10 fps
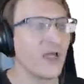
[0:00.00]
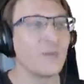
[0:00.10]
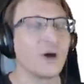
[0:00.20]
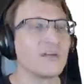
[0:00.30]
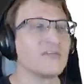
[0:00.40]

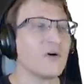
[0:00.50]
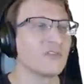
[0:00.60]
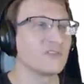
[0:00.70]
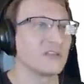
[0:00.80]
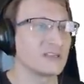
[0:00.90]
by
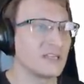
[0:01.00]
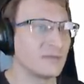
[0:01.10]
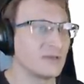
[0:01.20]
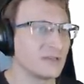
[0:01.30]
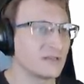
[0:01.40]
falsely
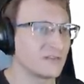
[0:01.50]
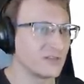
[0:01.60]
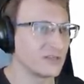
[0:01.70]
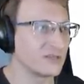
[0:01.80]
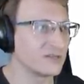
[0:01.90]
claiming that
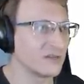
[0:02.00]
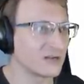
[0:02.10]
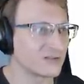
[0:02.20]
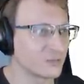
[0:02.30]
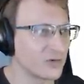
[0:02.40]
CIG did
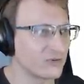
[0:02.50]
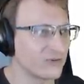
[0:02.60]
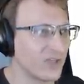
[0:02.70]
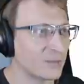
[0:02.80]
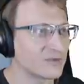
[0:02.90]
not switch
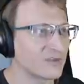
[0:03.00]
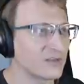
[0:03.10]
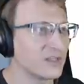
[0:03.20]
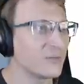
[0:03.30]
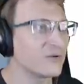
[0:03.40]
to
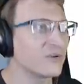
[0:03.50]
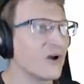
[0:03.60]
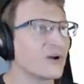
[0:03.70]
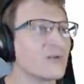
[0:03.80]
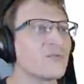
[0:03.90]
Amazon
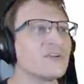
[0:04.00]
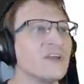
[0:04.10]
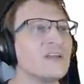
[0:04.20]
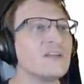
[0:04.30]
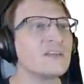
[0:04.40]
Lumberyard and
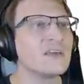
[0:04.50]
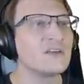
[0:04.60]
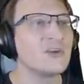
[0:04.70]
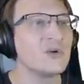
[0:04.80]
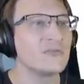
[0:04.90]
pretending that
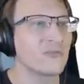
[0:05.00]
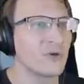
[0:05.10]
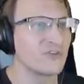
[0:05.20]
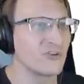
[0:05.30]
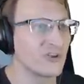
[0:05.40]
new
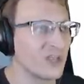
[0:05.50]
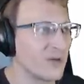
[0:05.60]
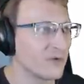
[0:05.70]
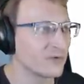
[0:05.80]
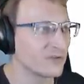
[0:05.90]
information came
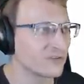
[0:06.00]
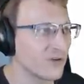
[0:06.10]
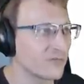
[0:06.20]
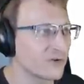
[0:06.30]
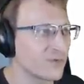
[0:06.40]
out in
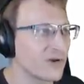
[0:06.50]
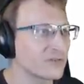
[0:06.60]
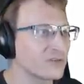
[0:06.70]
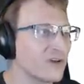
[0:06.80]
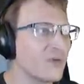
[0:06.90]
Discovery about
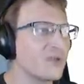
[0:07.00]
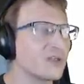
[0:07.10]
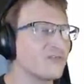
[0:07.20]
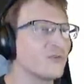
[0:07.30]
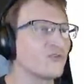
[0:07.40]
the timing
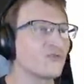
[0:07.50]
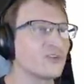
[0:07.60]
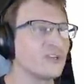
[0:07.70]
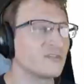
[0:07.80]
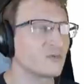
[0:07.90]
and future
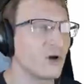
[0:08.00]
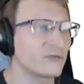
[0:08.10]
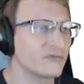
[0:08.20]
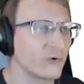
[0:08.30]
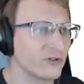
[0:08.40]
release of
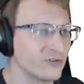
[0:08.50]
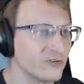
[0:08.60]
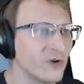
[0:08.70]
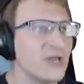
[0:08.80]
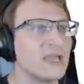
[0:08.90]
Squadron
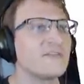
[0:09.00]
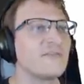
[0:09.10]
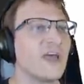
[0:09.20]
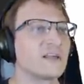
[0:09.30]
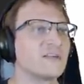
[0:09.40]
42. In
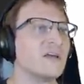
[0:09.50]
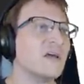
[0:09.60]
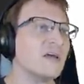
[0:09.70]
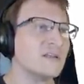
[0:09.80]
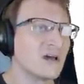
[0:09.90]
fact,
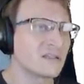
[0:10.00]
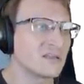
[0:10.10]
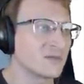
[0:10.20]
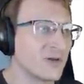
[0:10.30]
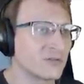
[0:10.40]

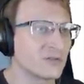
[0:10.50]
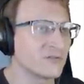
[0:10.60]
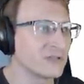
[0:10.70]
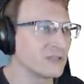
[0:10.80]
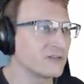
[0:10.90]
nothing about the
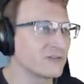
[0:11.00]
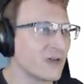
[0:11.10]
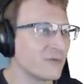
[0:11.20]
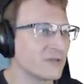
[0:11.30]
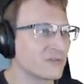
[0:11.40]
release
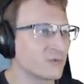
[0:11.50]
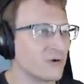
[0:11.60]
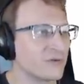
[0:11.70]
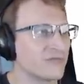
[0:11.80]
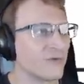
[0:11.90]
timing of
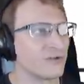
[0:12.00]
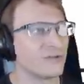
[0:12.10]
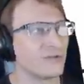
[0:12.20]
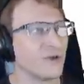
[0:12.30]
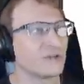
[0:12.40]
Squadron
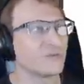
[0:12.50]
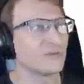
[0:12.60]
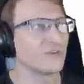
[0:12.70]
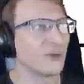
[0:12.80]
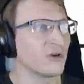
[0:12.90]
42 has been
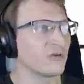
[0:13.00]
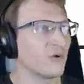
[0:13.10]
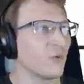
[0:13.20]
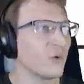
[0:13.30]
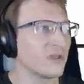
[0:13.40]
shared
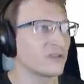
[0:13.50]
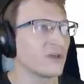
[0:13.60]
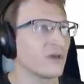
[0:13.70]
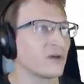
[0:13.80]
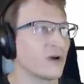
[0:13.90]
with
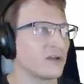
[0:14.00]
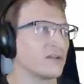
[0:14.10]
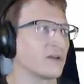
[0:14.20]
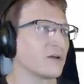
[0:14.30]
Crytek.